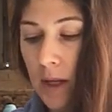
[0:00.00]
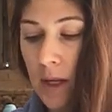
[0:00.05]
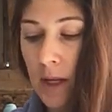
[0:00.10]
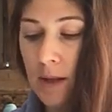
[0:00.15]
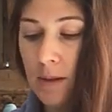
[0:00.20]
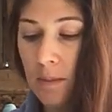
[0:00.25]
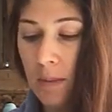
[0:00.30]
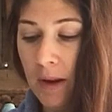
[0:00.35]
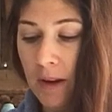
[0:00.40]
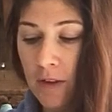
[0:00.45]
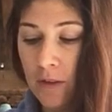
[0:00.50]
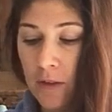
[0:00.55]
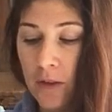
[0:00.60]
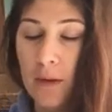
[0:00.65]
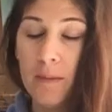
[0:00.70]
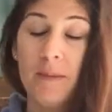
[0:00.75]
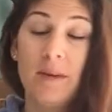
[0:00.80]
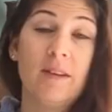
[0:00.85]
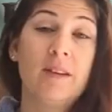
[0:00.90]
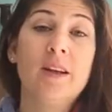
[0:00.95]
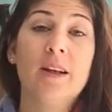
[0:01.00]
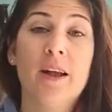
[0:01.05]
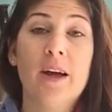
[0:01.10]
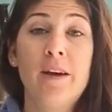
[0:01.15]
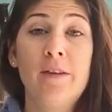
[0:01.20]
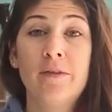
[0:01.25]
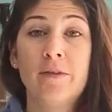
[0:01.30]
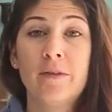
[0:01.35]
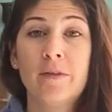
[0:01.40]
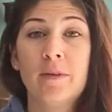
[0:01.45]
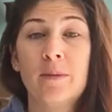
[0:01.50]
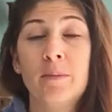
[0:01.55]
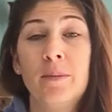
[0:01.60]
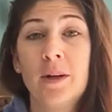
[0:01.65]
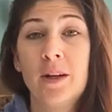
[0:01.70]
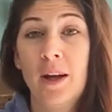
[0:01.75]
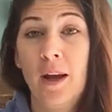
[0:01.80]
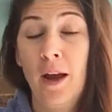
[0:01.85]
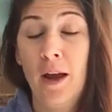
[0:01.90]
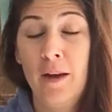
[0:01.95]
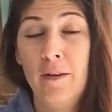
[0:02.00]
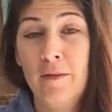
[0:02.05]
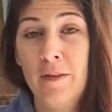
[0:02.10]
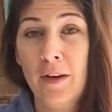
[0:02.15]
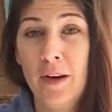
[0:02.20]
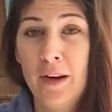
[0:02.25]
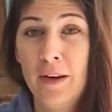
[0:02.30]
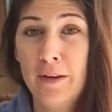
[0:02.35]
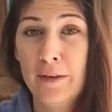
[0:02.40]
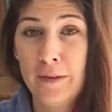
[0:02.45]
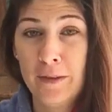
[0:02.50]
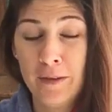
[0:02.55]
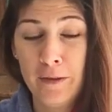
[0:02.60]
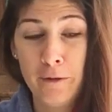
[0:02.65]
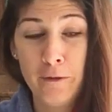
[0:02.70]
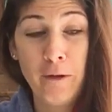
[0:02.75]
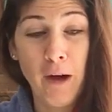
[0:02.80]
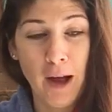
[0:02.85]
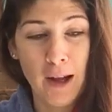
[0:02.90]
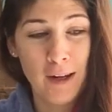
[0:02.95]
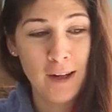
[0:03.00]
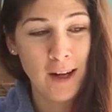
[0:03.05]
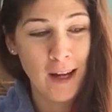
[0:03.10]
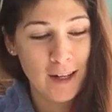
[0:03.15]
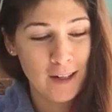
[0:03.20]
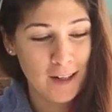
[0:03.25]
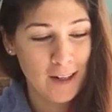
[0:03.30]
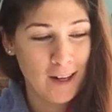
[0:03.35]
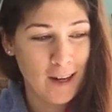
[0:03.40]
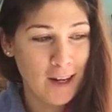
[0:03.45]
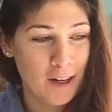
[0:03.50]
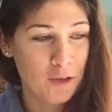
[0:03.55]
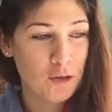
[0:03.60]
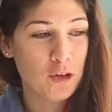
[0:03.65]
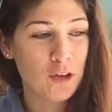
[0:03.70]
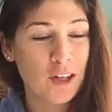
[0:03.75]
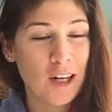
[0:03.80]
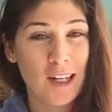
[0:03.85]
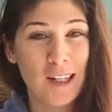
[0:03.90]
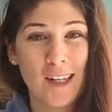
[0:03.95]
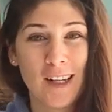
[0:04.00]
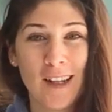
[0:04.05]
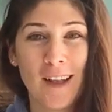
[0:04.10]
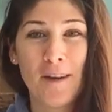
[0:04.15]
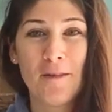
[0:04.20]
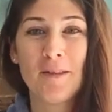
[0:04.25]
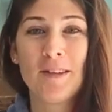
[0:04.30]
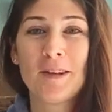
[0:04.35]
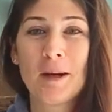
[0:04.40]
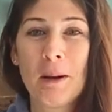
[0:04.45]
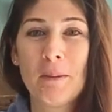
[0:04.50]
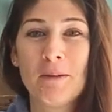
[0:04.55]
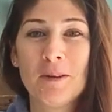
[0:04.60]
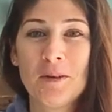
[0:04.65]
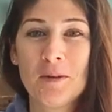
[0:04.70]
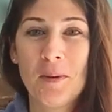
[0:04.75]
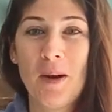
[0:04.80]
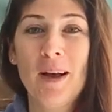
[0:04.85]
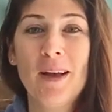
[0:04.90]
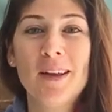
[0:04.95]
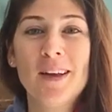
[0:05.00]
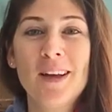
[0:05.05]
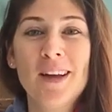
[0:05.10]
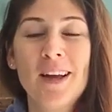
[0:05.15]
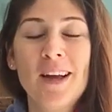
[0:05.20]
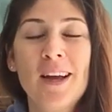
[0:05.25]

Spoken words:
it makes for a busy life, but a very fun and entertaining life at times as well.